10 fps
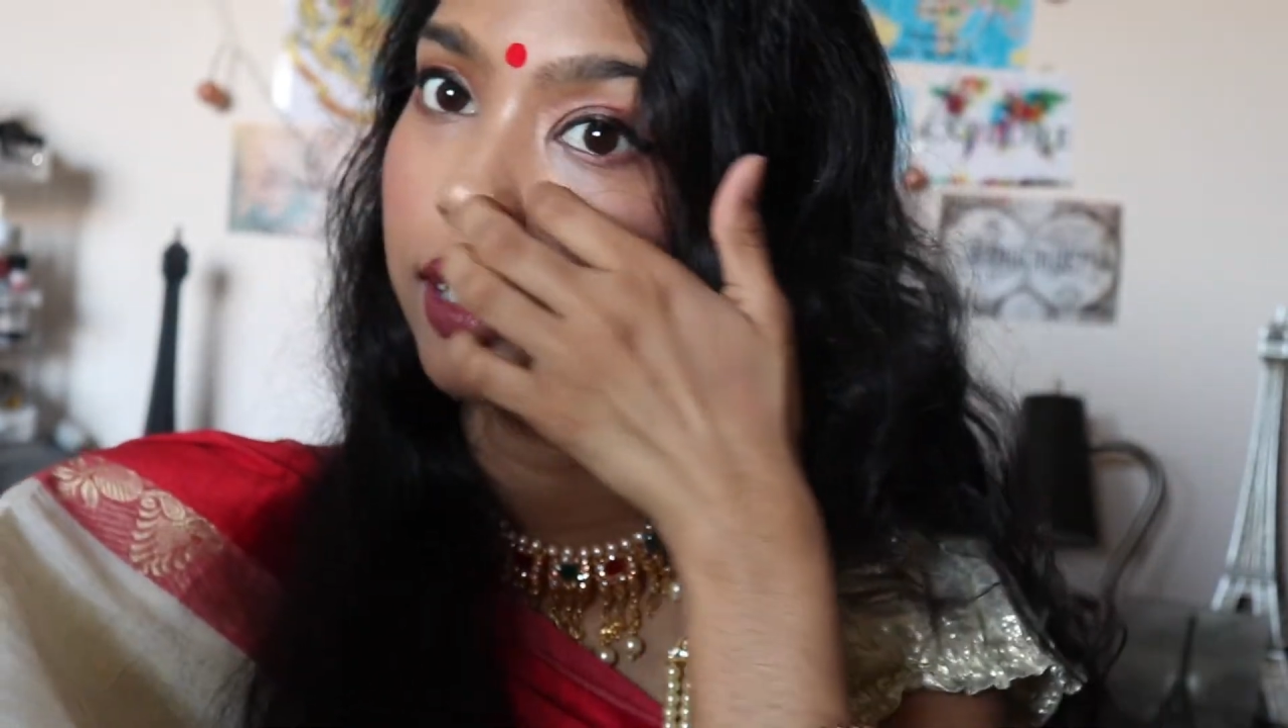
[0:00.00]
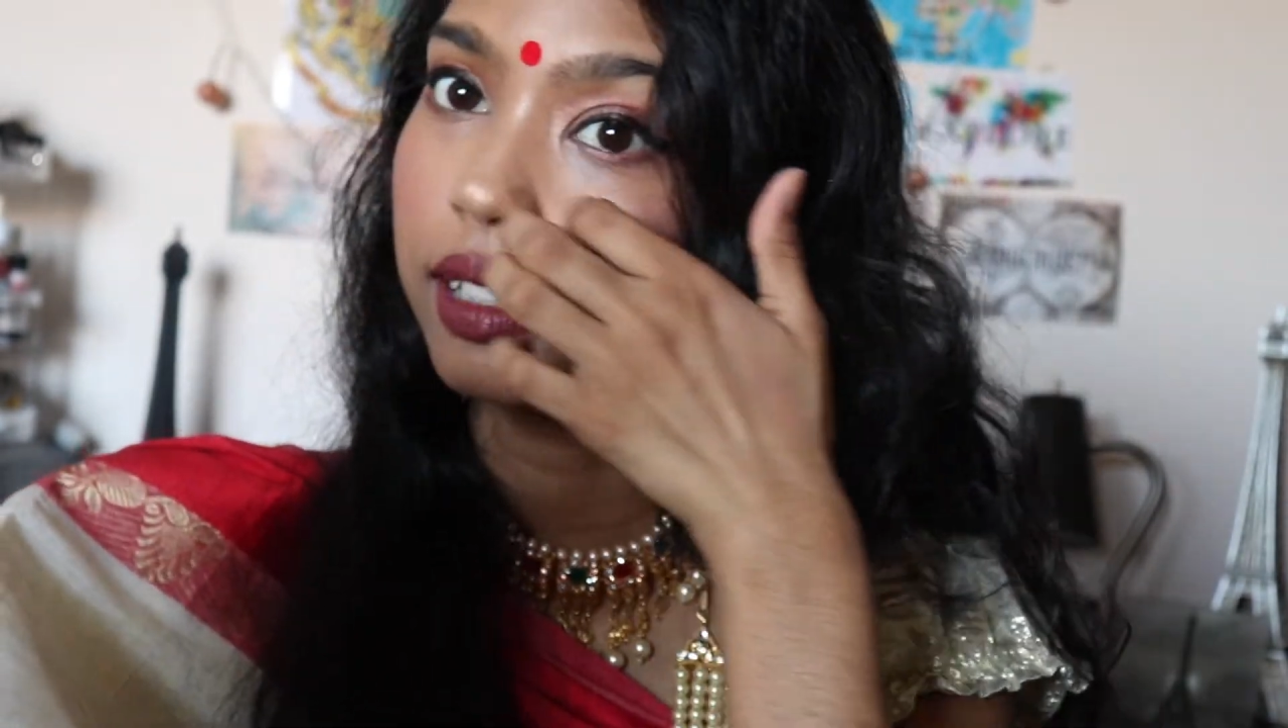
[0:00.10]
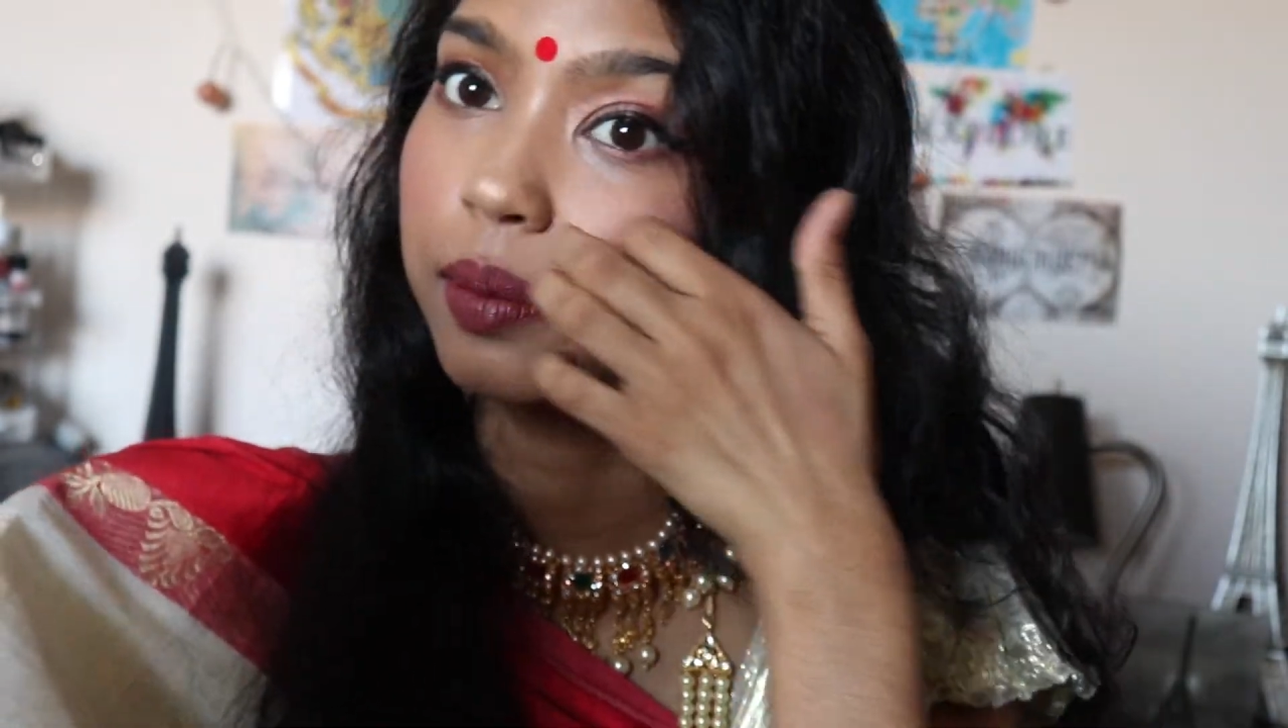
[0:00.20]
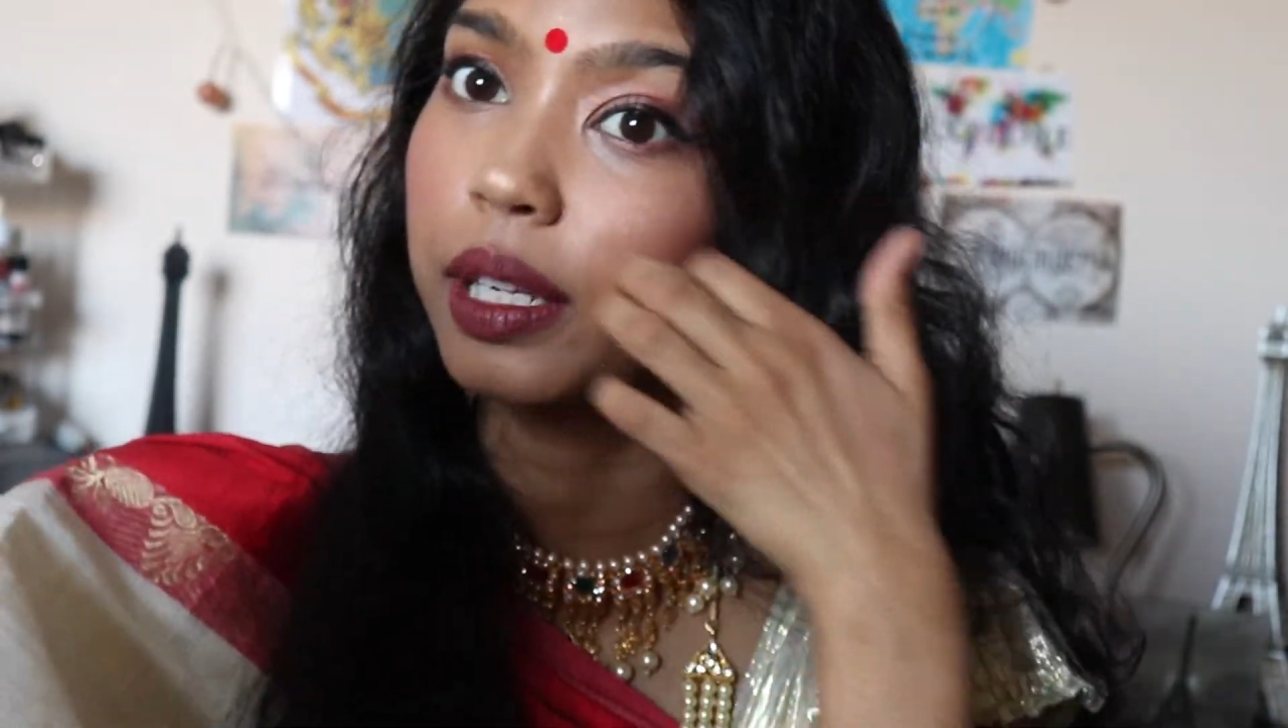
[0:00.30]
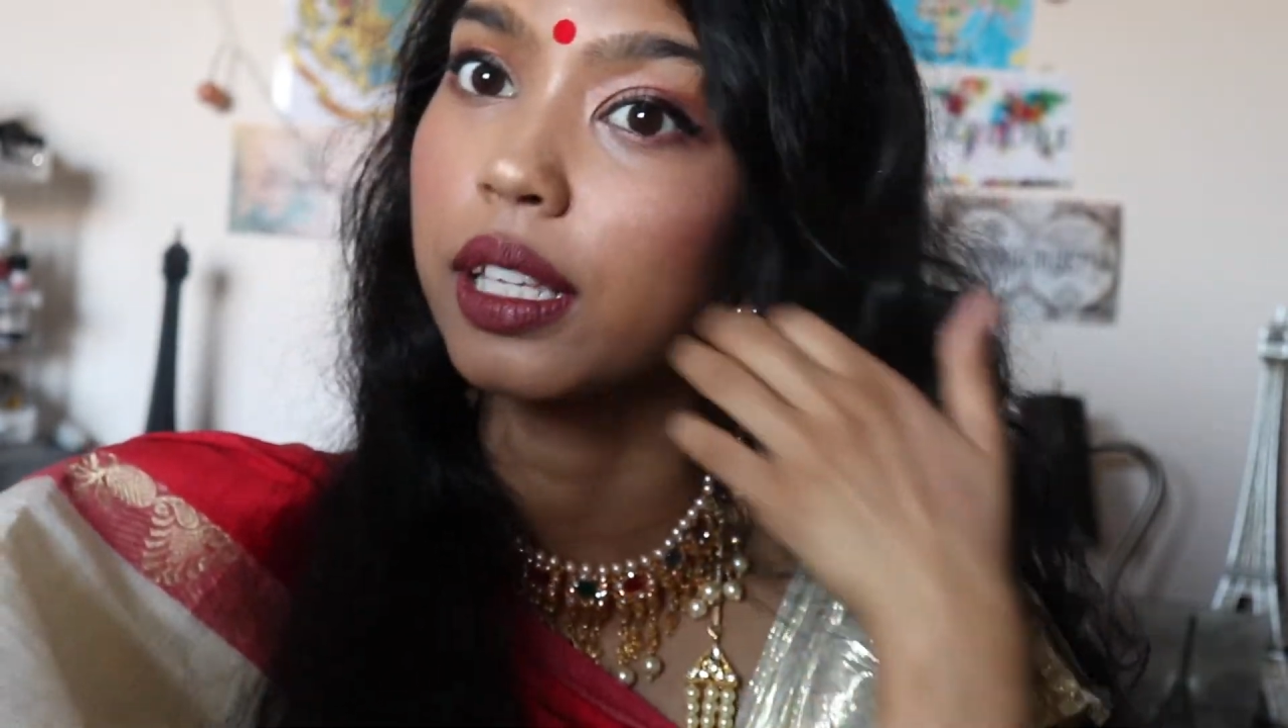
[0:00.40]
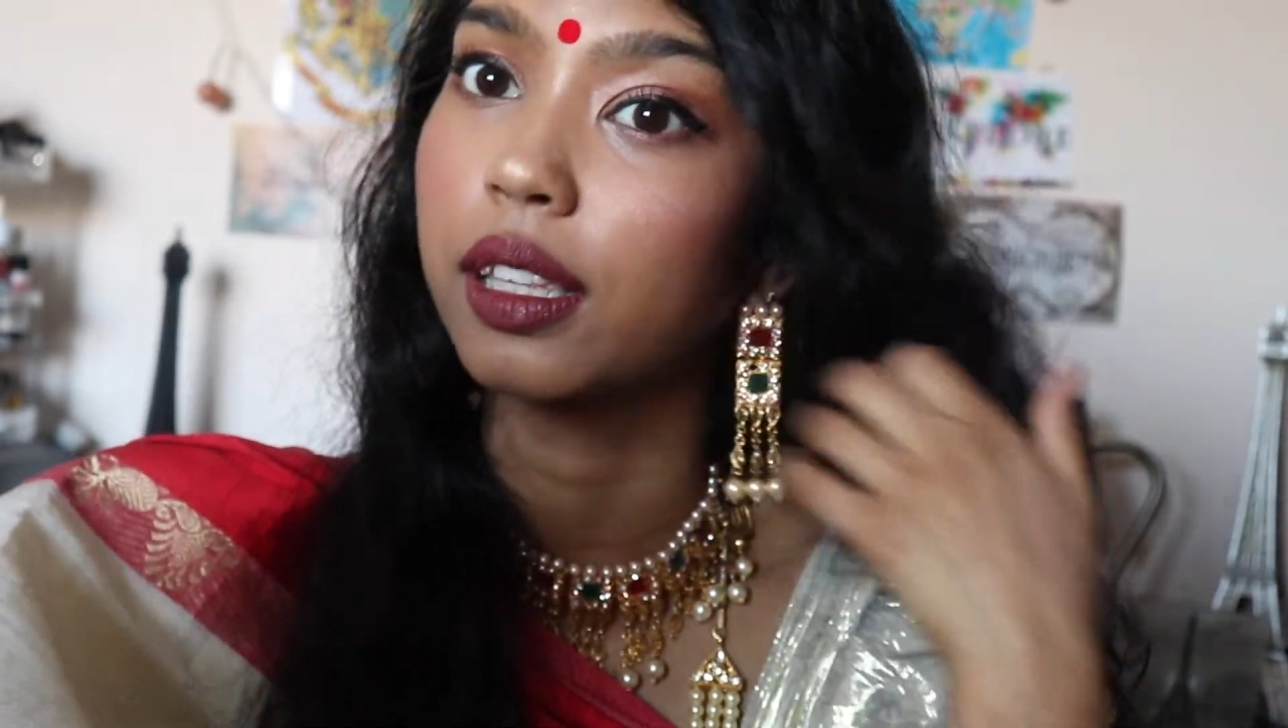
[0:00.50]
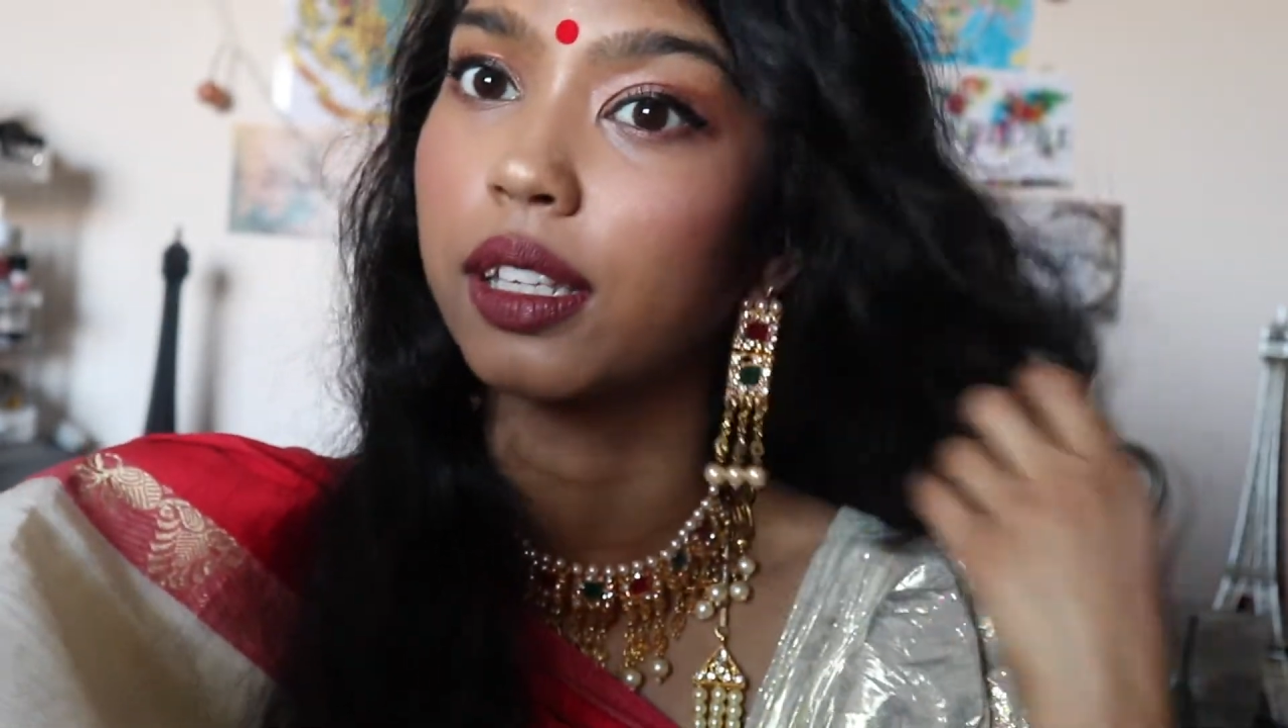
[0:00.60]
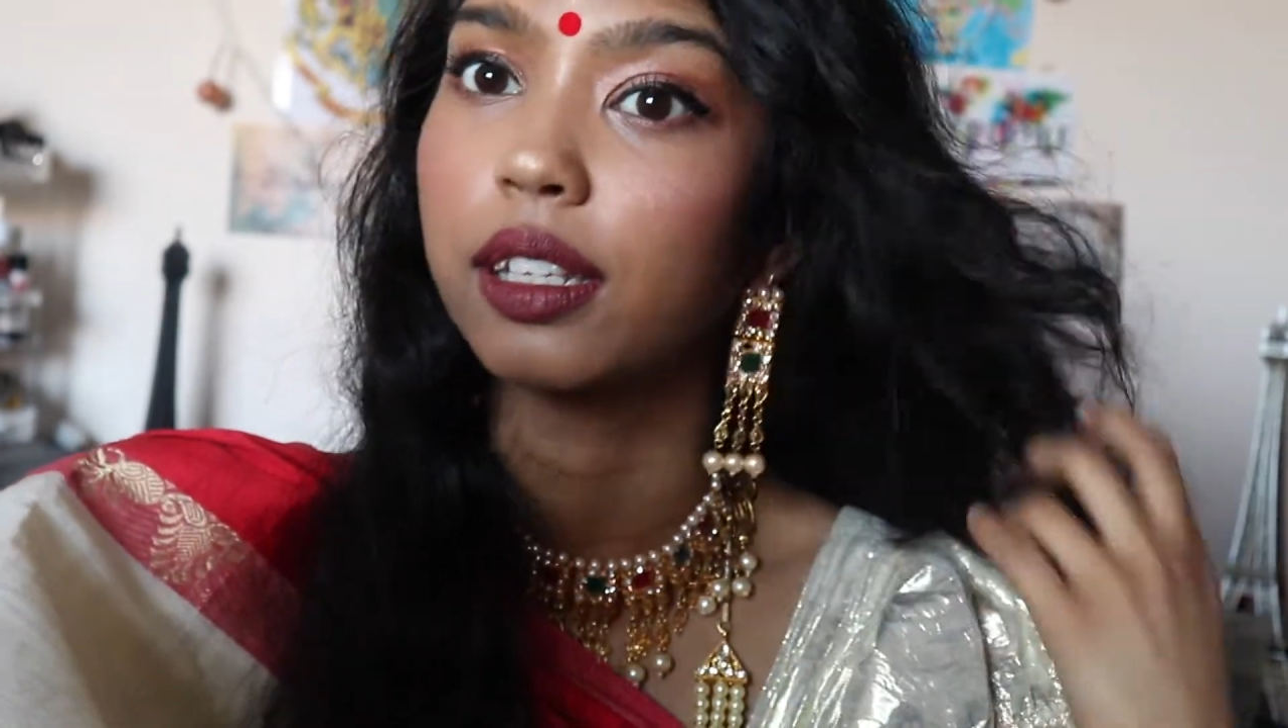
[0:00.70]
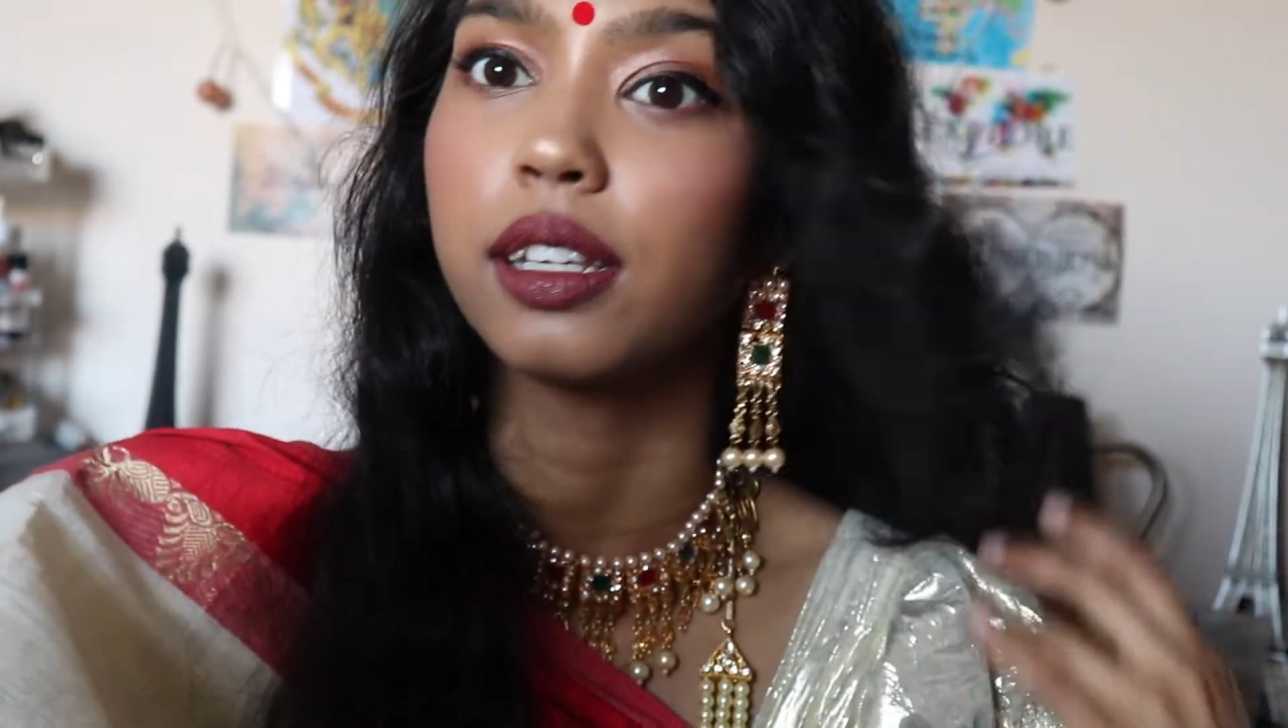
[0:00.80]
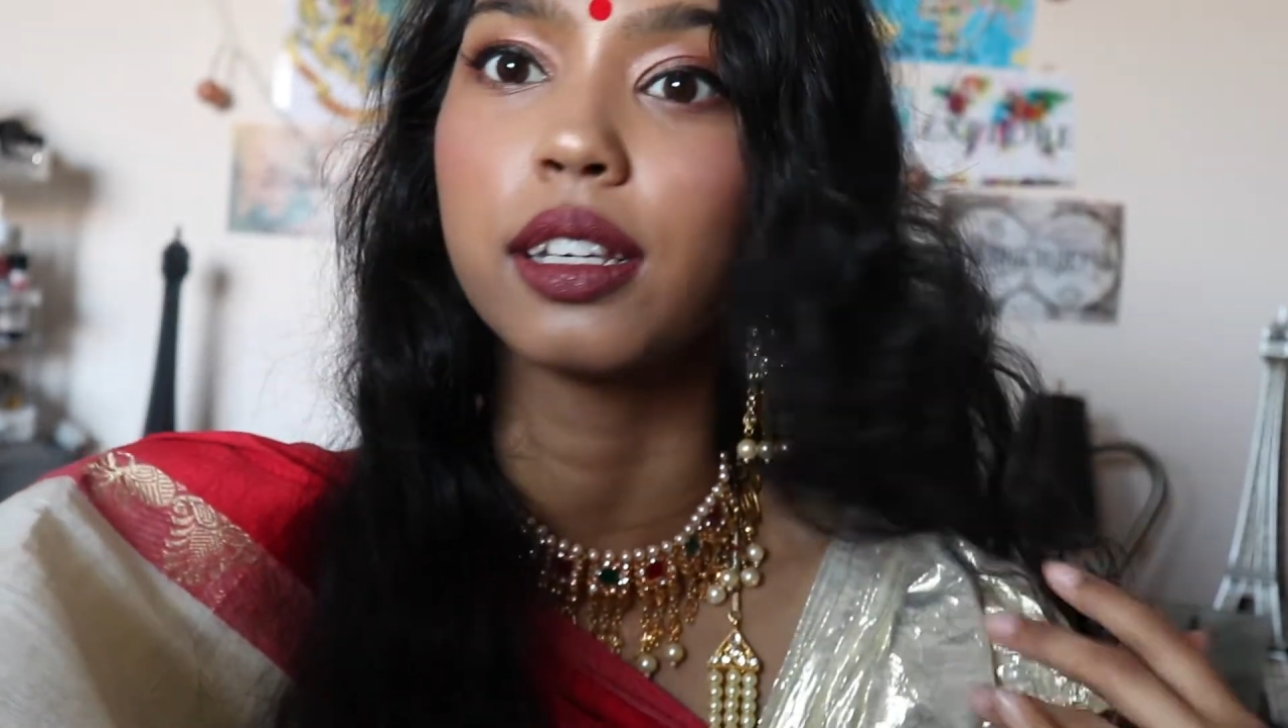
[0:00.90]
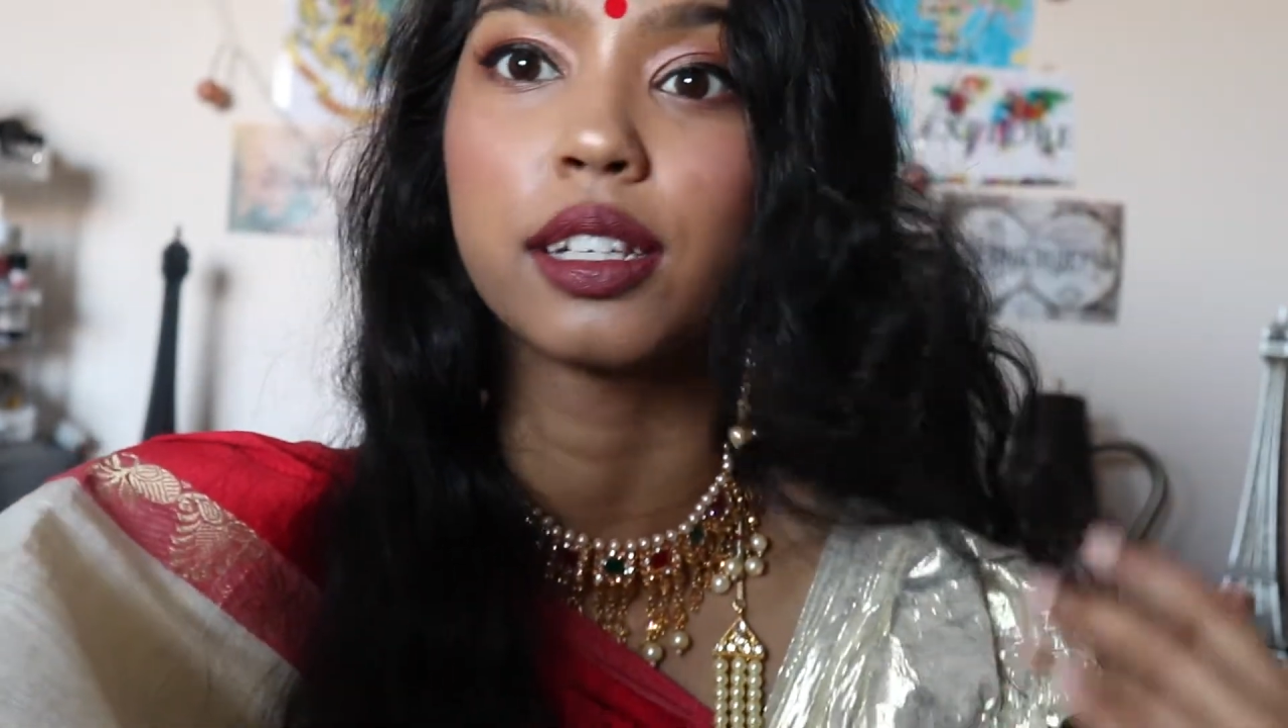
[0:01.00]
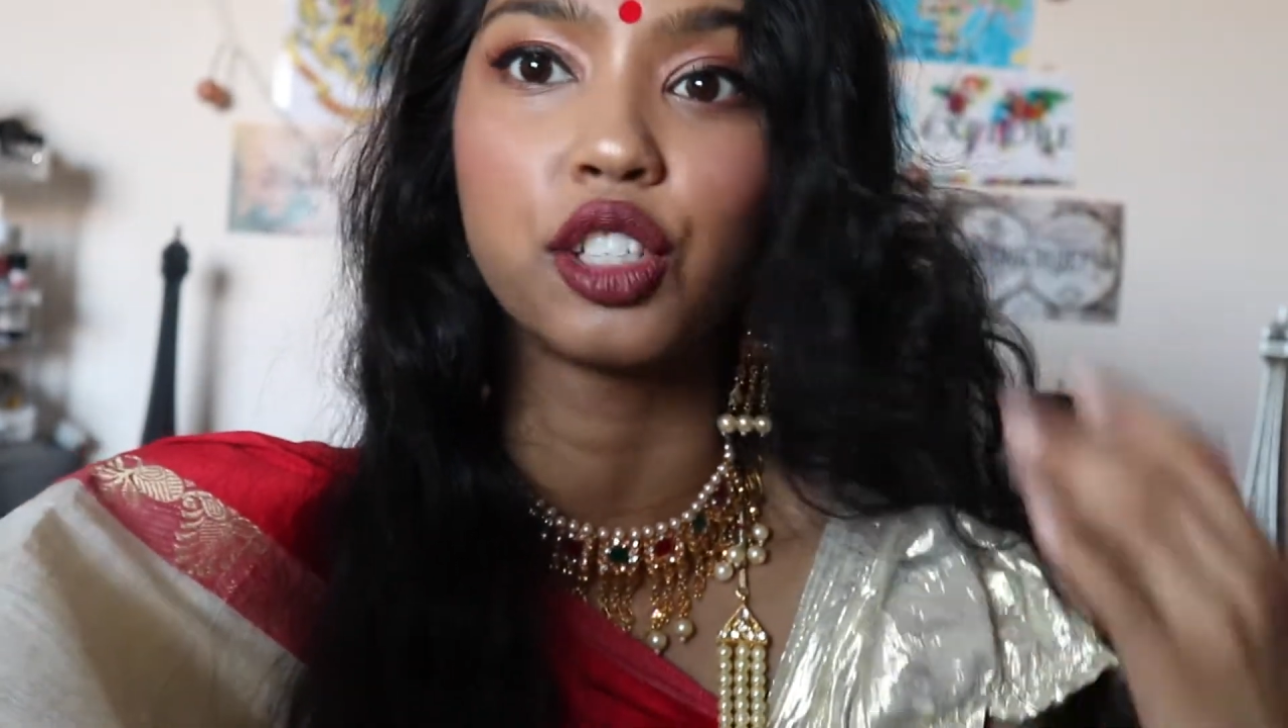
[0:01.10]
is my look.